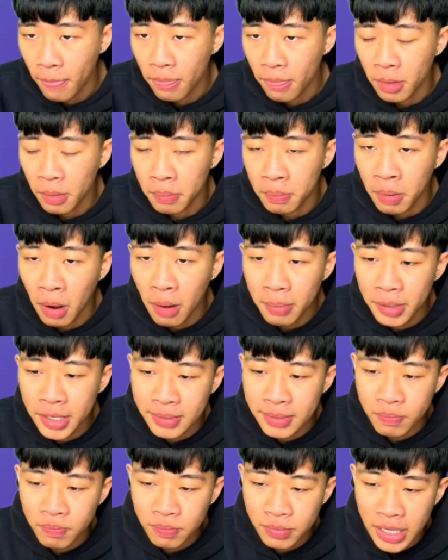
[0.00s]
Probably,
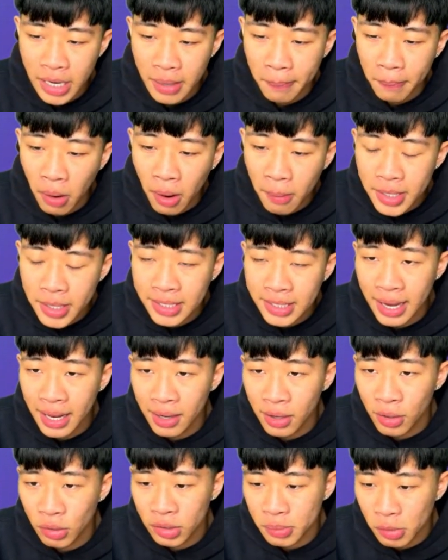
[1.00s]
yeah, probably Tell
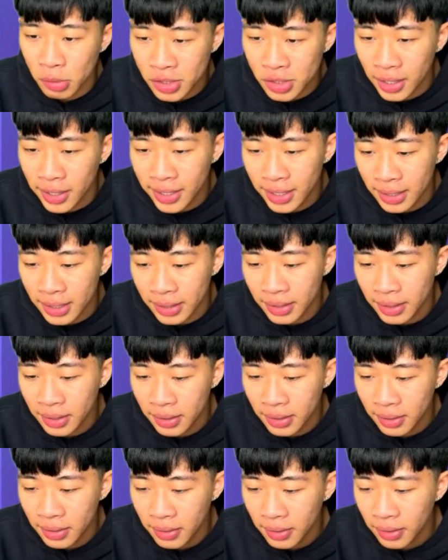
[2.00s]
though is most likely.
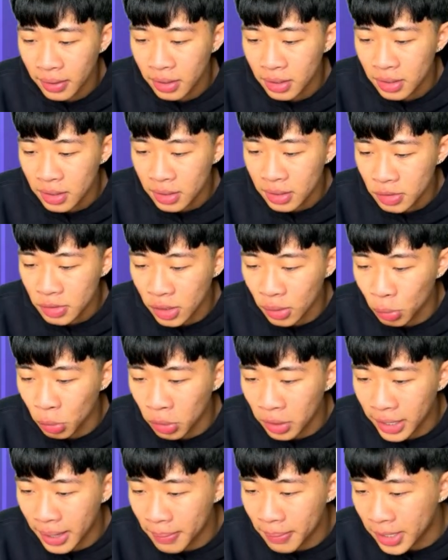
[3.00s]
Son will
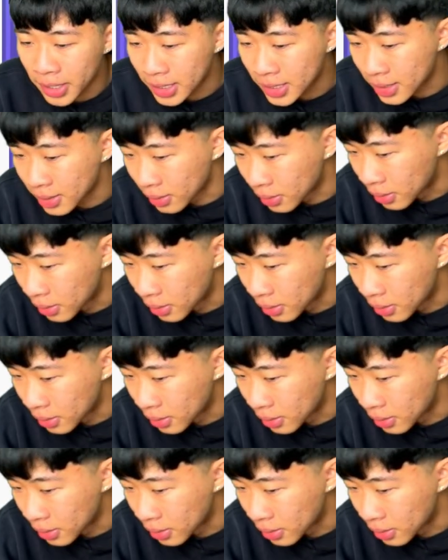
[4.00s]
get minutes though.